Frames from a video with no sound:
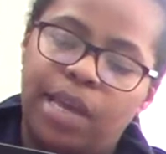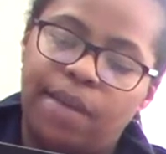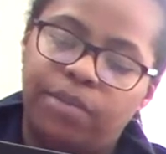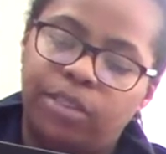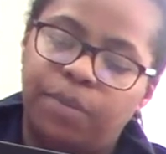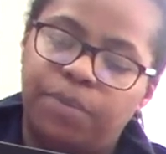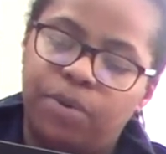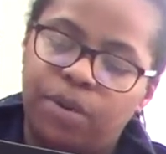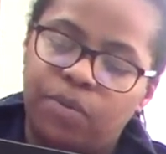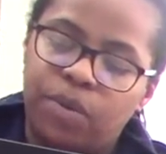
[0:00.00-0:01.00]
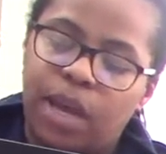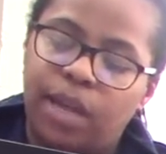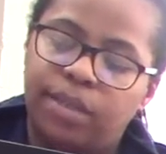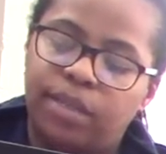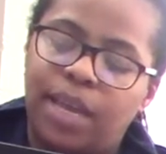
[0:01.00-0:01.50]
having support
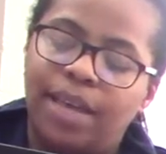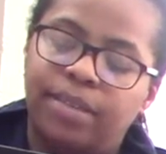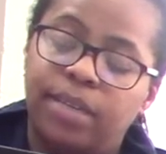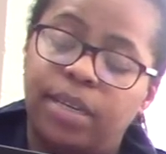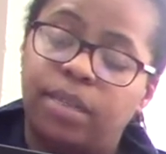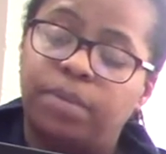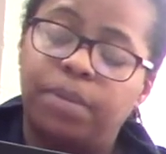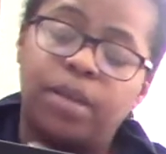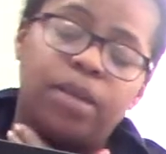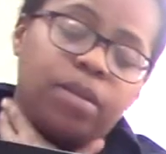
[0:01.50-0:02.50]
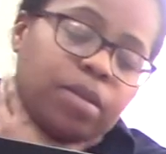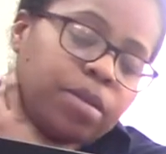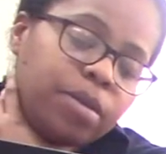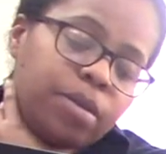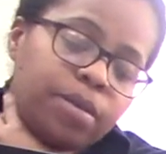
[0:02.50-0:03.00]
as they explain,
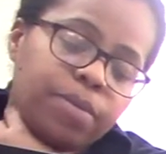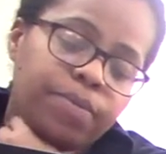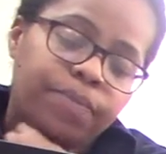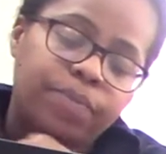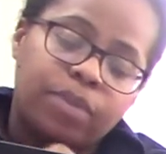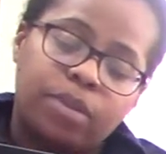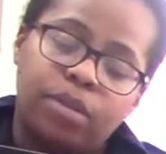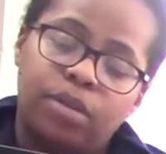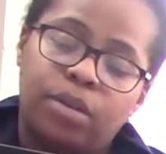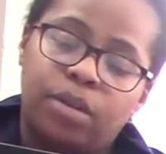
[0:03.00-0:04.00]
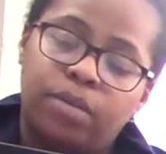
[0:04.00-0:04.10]
you know.